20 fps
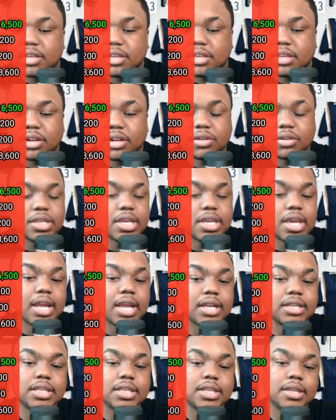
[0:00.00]
you know, to
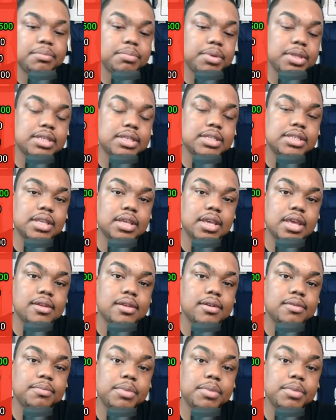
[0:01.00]
actually put this together.